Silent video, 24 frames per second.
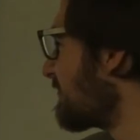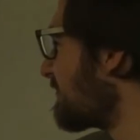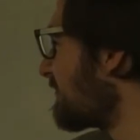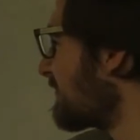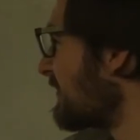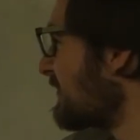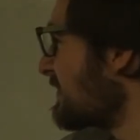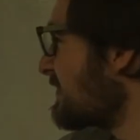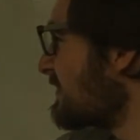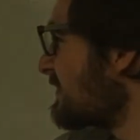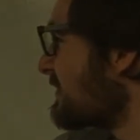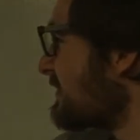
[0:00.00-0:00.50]

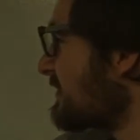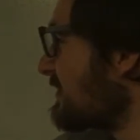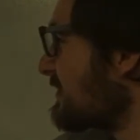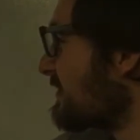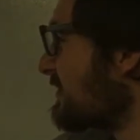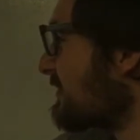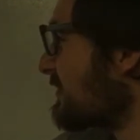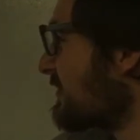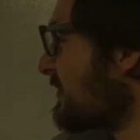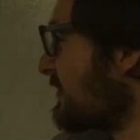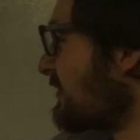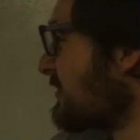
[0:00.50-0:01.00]
this
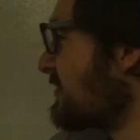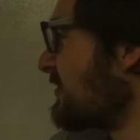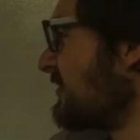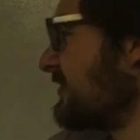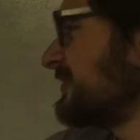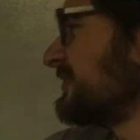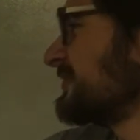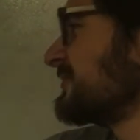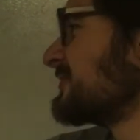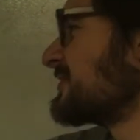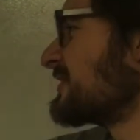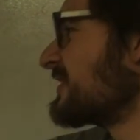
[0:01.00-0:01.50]
is the
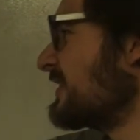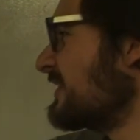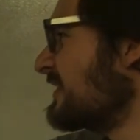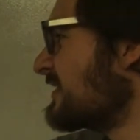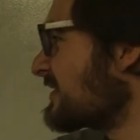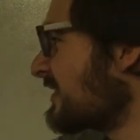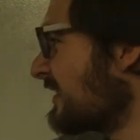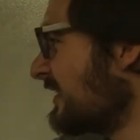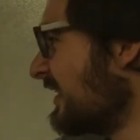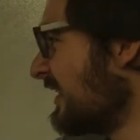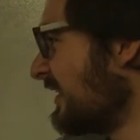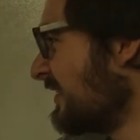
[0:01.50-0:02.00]
third use
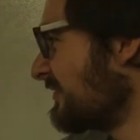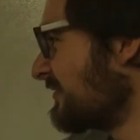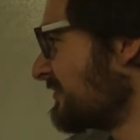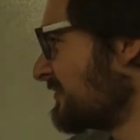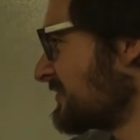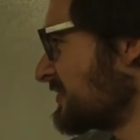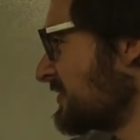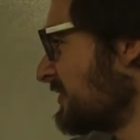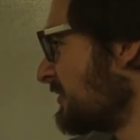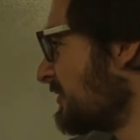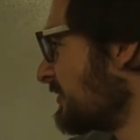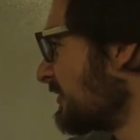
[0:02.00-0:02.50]
case I have.
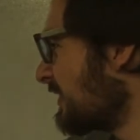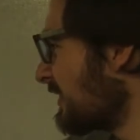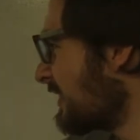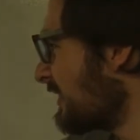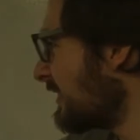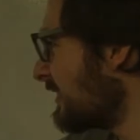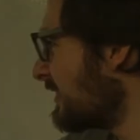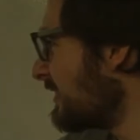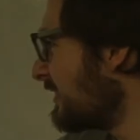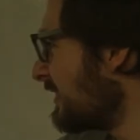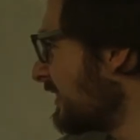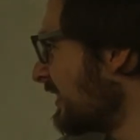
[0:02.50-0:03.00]
So
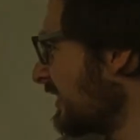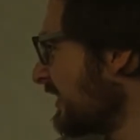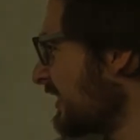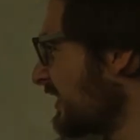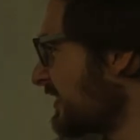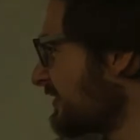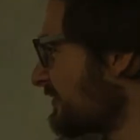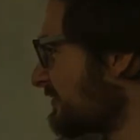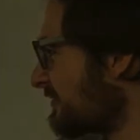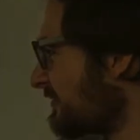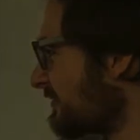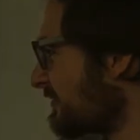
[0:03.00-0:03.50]
again,
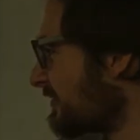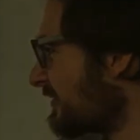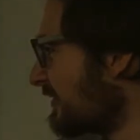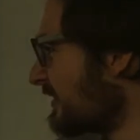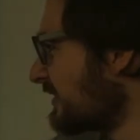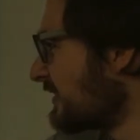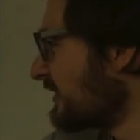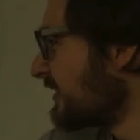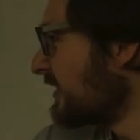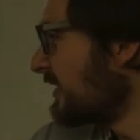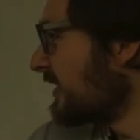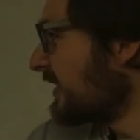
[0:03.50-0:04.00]

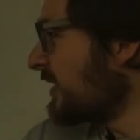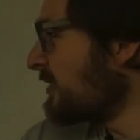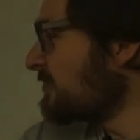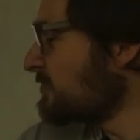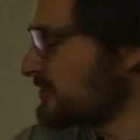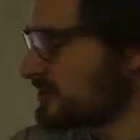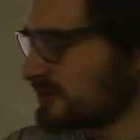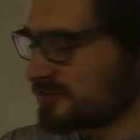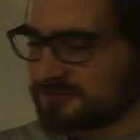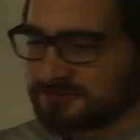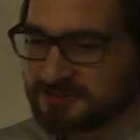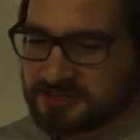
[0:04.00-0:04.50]
I'm
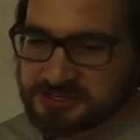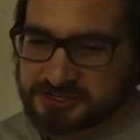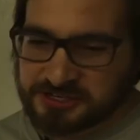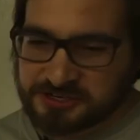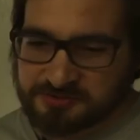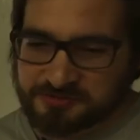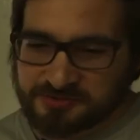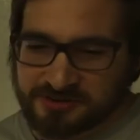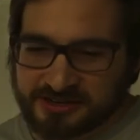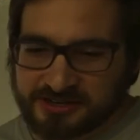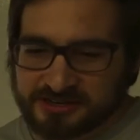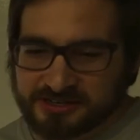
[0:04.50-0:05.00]
on a feature
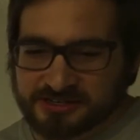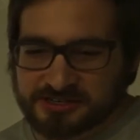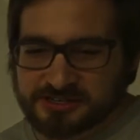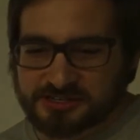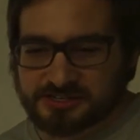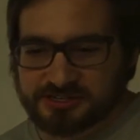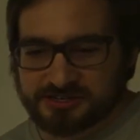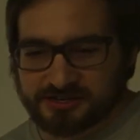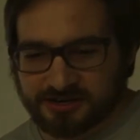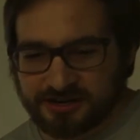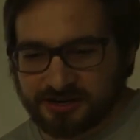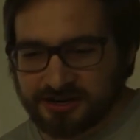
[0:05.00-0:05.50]

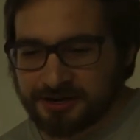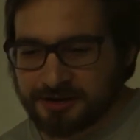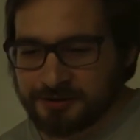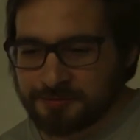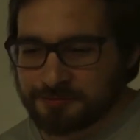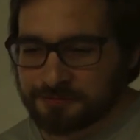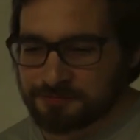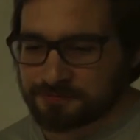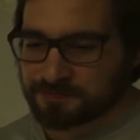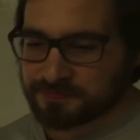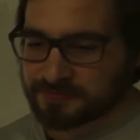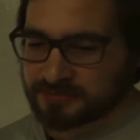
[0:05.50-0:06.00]
branch,
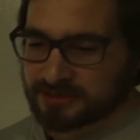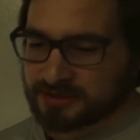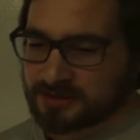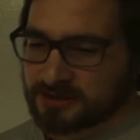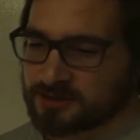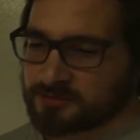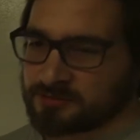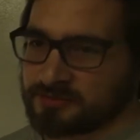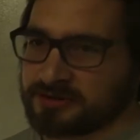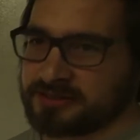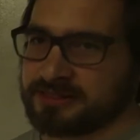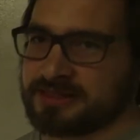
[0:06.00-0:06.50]

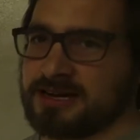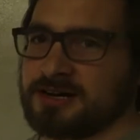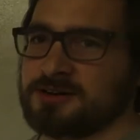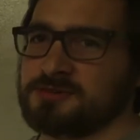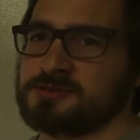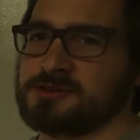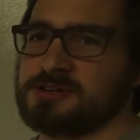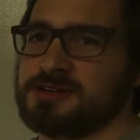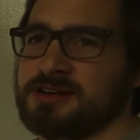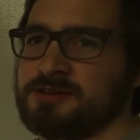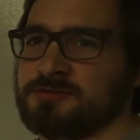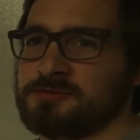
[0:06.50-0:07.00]
but now
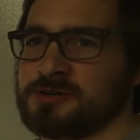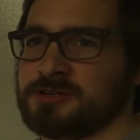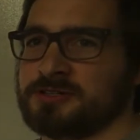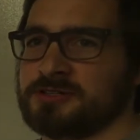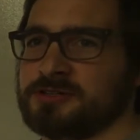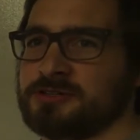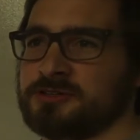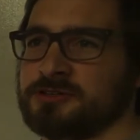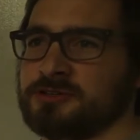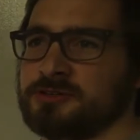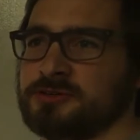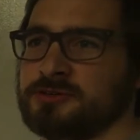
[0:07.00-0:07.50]
what I want
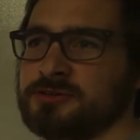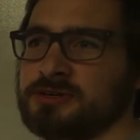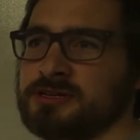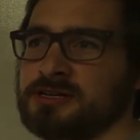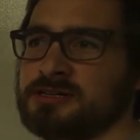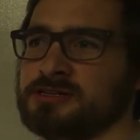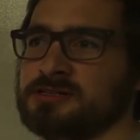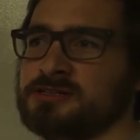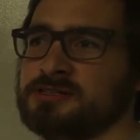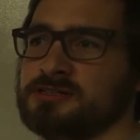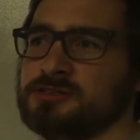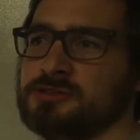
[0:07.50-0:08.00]
to do
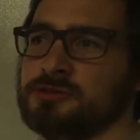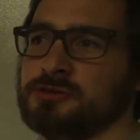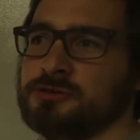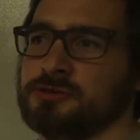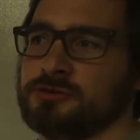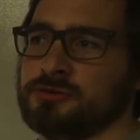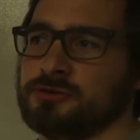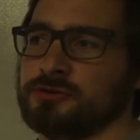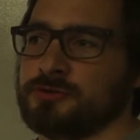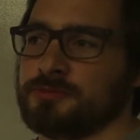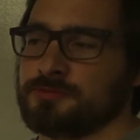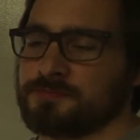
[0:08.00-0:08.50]
is
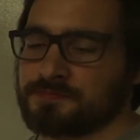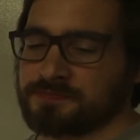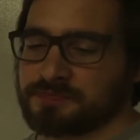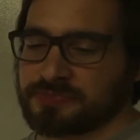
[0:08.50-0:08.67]
to